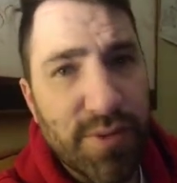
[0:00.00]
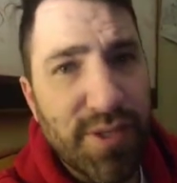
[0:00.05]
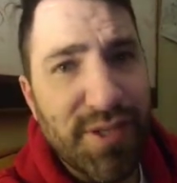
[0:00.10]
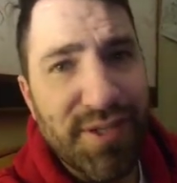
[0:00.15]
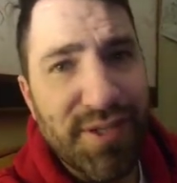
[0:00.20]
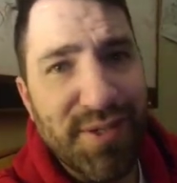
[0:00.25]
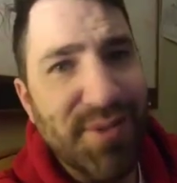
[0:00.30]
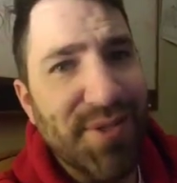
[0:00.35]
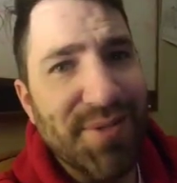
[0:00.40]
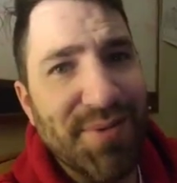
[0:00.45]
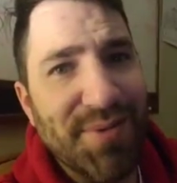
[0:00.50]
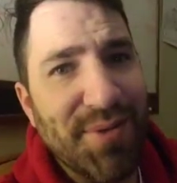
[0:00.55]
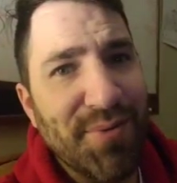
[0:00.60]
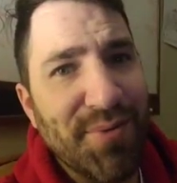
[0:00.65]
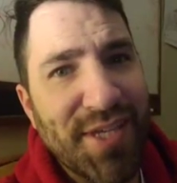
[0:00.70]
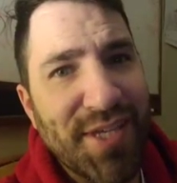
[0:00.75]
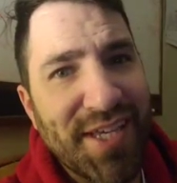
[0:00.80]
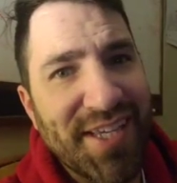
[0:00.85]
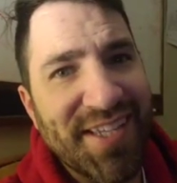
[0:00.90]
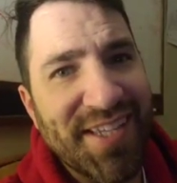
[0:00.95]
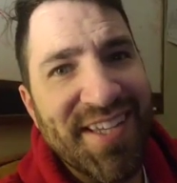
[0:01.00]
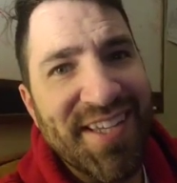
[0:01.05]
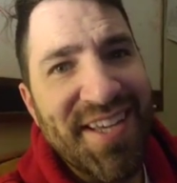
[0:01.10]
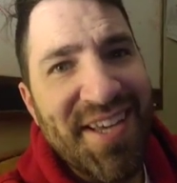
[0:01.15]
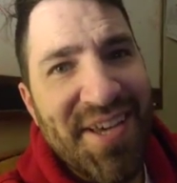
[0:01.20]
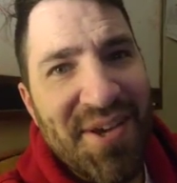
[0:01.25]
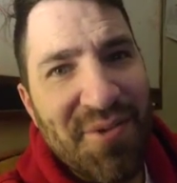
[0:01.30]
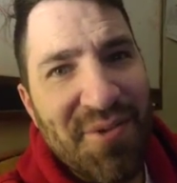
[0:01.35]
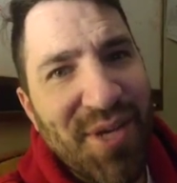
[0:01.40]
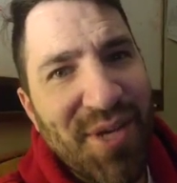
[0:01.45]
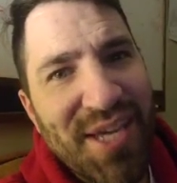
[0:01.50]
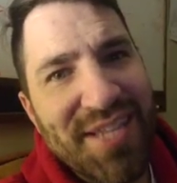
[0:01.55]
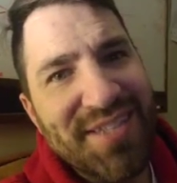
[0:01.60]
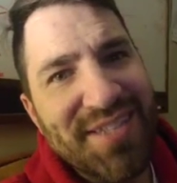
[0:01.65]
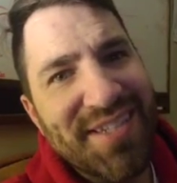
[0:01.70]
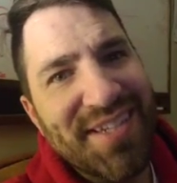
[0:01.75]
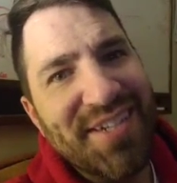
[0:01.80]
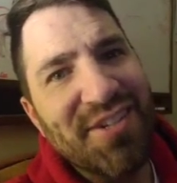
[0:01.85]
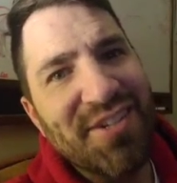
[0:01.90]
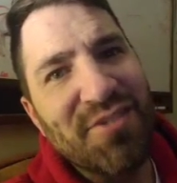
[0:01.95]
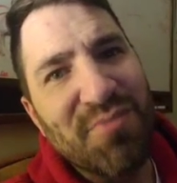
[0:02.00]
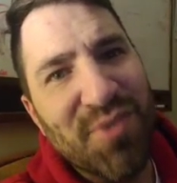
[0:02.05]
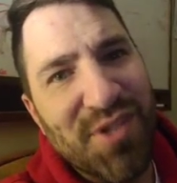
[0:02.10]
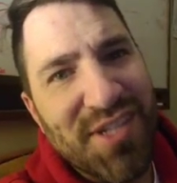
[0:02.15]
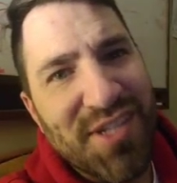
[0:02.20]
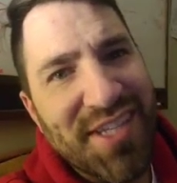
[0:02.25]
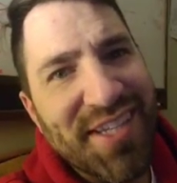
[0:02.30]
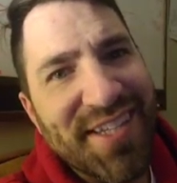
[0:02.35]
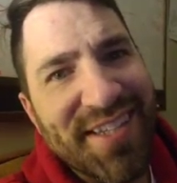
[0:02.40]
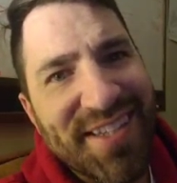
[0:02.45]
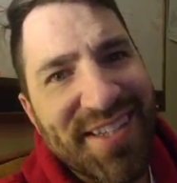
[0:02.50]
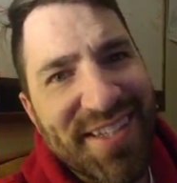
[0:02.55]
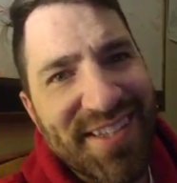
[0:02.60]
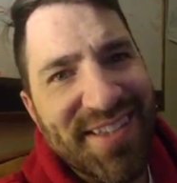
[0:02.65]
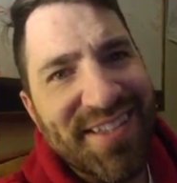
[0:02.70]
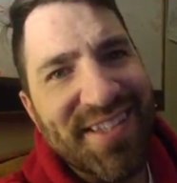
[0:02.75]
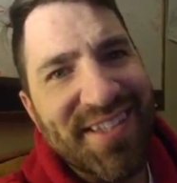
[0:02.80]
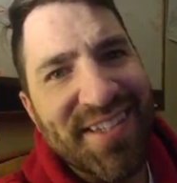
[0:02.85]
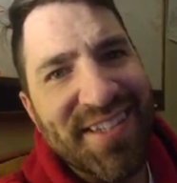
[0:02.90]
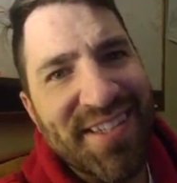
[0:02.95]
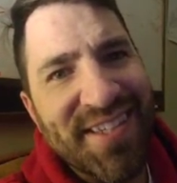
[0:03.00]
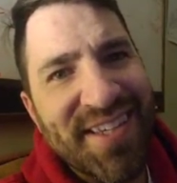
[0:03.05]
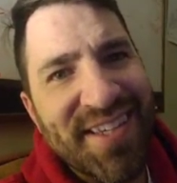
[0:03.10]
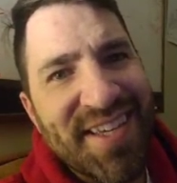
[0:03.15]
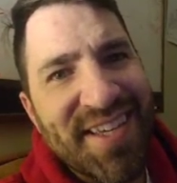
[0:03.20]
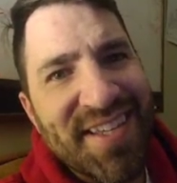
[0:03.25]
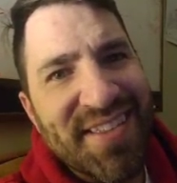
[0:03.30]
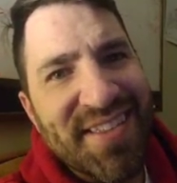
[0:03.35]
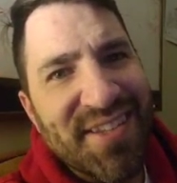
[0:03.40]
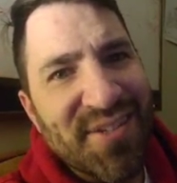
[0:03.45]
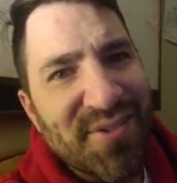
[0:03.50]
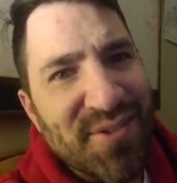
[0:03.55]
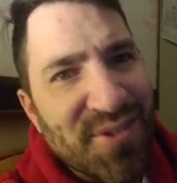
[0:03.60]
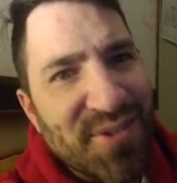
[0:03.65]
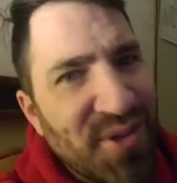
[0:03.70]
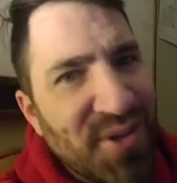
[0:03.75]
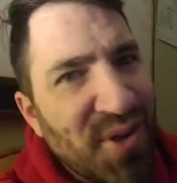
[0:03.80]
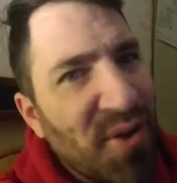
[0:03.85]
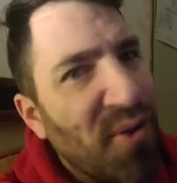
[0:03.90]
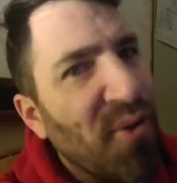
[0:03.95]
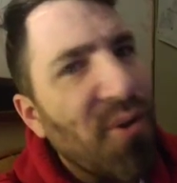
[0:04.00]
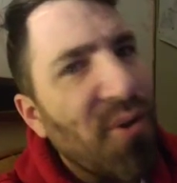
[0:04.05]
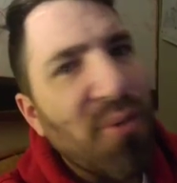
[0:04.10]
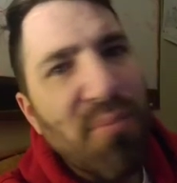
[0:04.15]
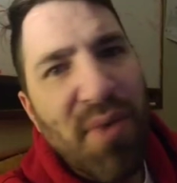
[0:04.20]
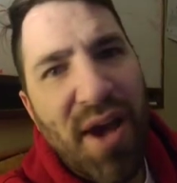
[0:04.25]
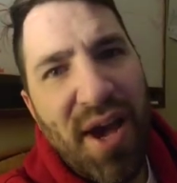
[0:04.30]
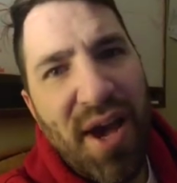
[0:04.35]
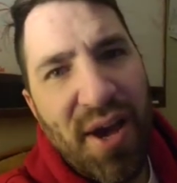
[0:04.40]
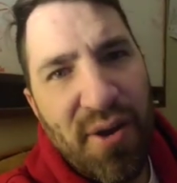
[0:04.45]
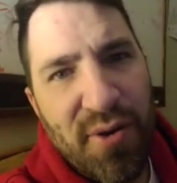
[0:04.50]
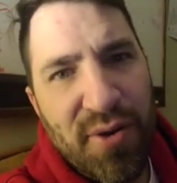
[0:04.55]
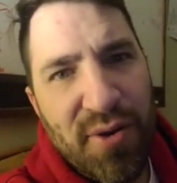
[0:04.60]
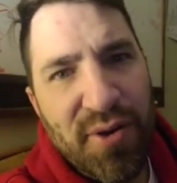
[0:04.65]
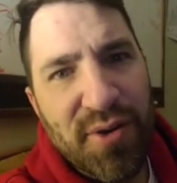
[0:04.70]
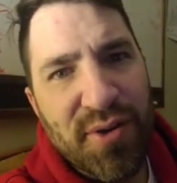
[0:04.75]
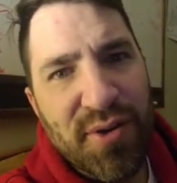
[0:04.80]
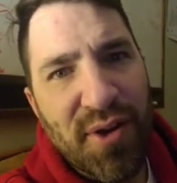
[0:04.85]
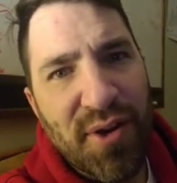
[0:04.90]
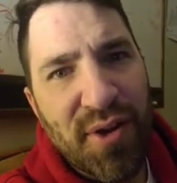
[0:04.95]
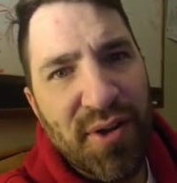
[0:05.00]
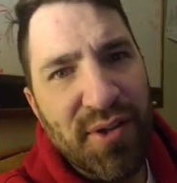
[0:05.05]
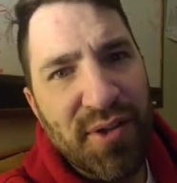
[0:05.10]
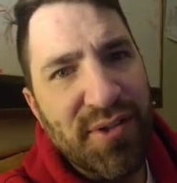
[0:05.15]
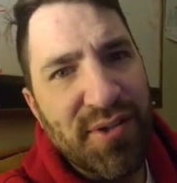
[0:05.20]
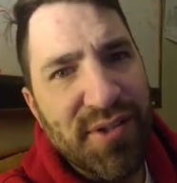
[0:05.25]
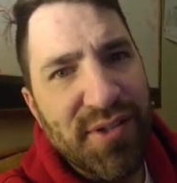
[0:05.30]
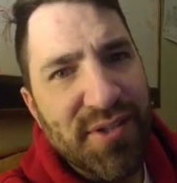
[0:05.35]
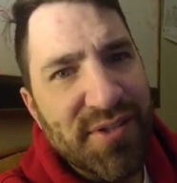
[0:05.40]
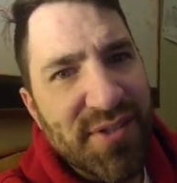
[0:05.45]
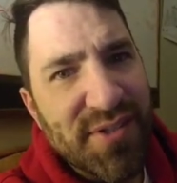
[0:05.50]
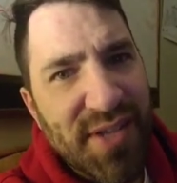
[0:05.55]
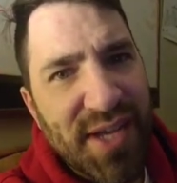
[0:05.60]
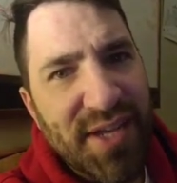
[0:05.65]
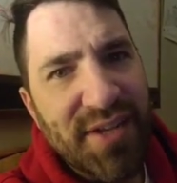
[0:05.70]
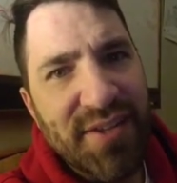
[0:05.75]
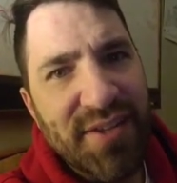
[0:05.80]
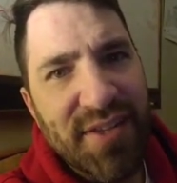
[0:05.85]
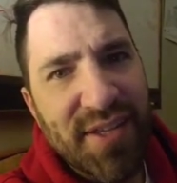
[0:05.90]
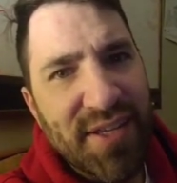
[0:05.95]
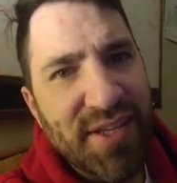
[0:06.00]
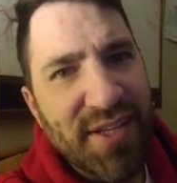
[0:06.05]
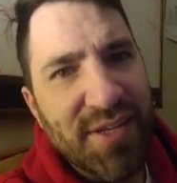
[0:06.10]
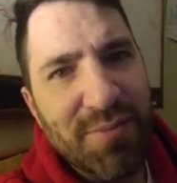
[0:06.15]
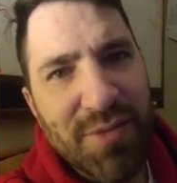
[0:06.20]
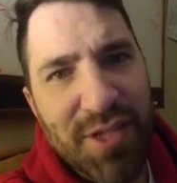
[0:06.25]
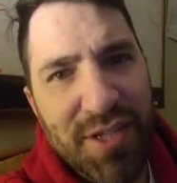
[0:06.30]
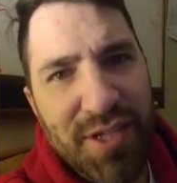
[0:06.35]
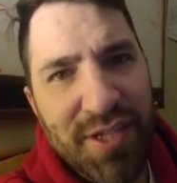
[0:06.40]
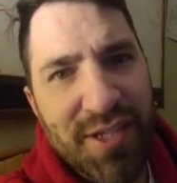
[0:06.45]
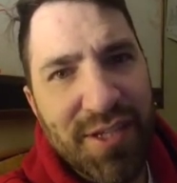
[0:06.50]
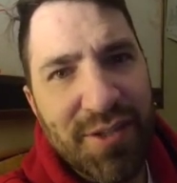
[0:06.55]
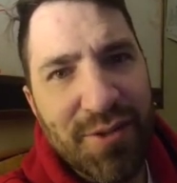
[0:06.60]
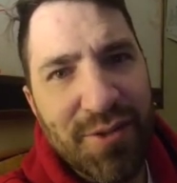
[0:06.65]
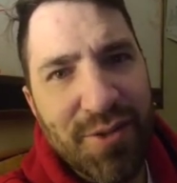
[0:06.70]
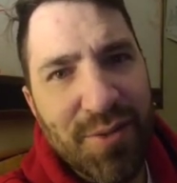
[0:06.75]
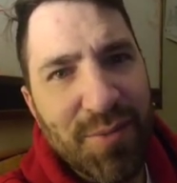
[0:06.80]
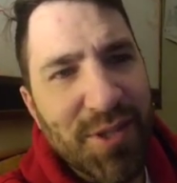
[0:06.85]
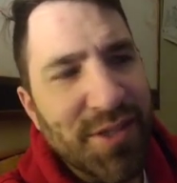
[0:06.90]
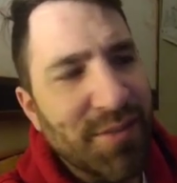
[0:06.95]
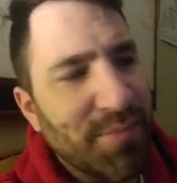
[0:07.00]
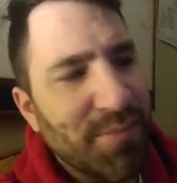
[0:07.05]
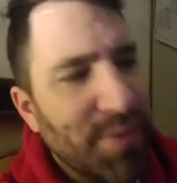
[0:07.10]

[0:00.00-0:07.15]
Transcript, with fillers: You know what I mean? We can't, we can't sit here and pretend that they, there's no power on the side of the enemy. You know what I mean? The,